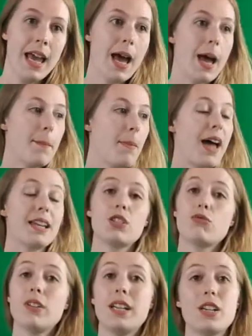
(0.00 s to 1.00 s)
and
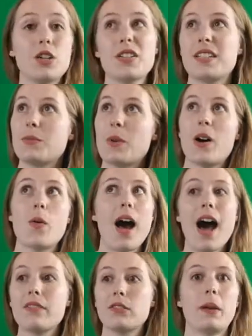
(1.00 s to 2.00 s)
it's really good as well,
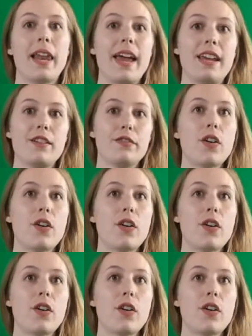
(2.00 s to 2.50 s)
have a play,